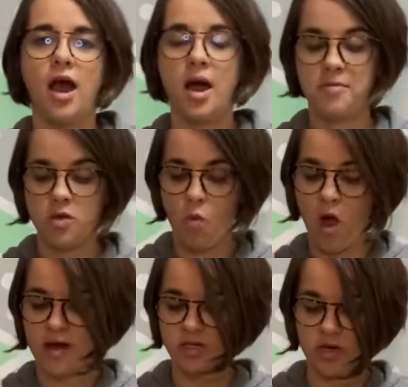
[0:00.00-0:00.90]
you
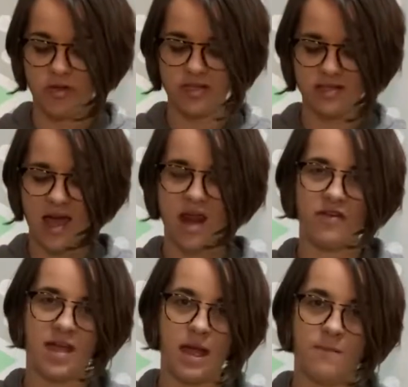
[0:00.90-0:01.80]
want to. This is kind of
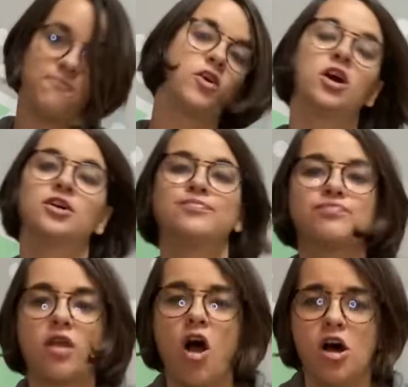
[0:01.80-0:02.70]
a game for
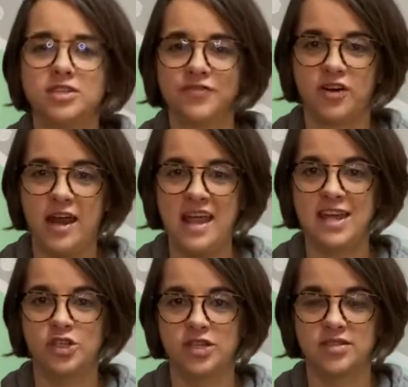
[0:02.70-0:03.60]
all different
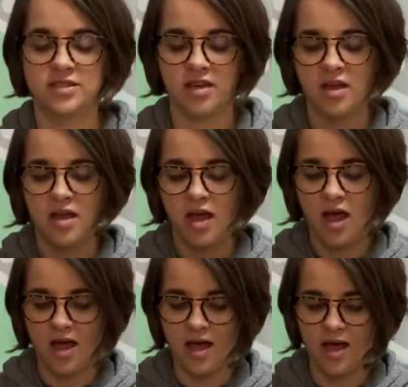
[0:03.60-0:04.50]
ages.
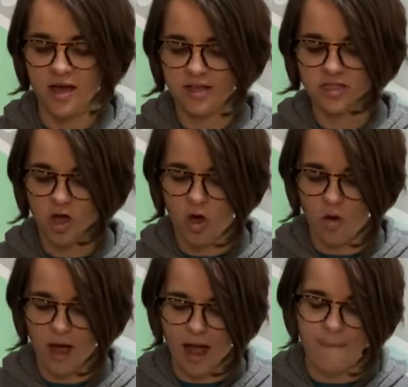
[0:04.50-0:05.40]

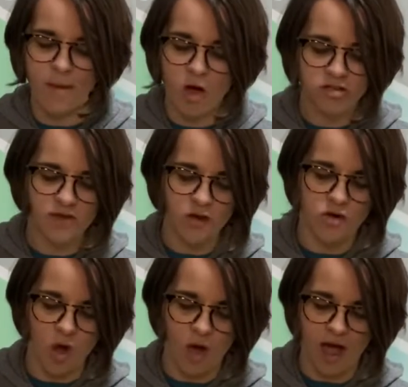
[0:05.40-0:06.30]
So most of you
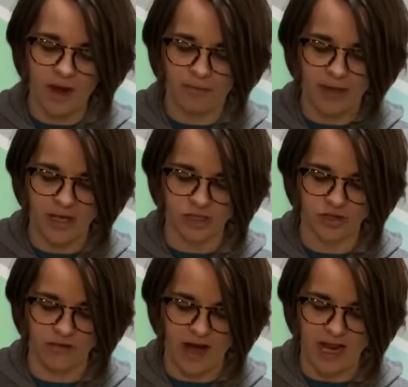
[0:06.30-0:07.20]
know how to play
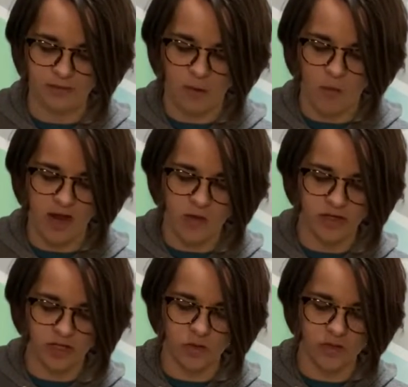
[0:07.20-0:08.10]
charades, but what you would
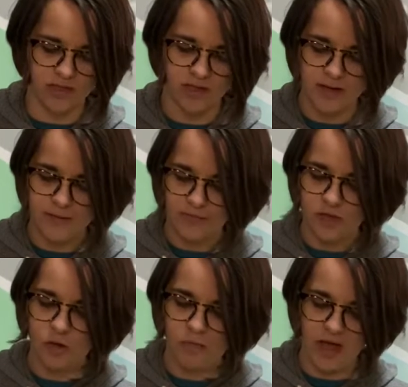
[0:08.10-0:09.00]
do is
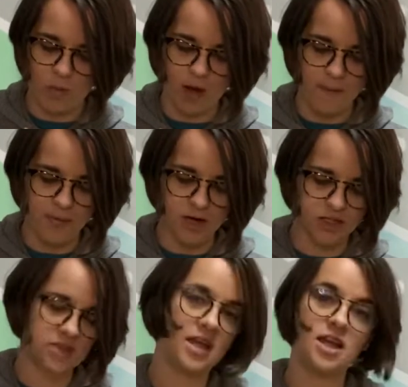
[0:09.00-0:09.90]
you pick one
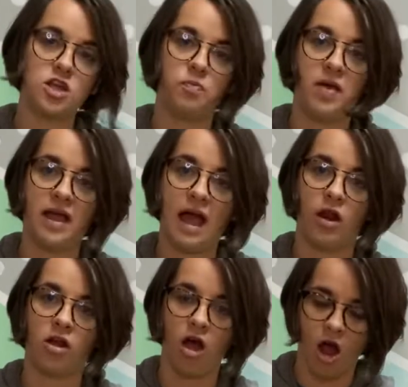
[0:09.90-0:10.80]
person, you pick out
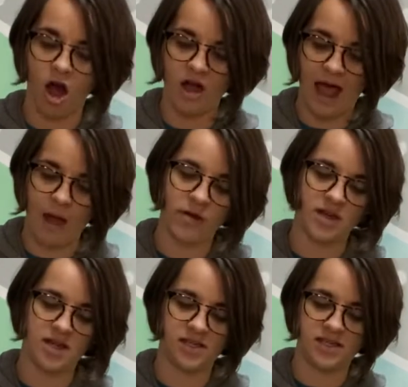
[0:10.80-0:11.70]
a card. I would
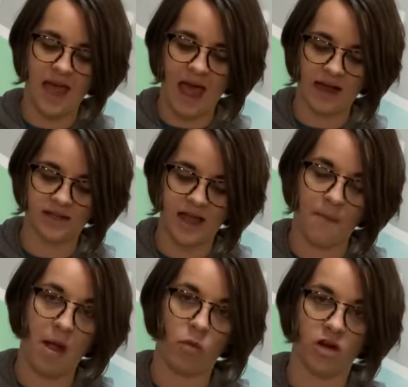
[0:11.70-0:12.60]
need to act out,
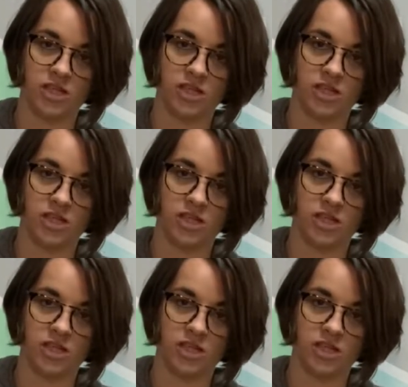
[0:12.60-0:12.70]
my word is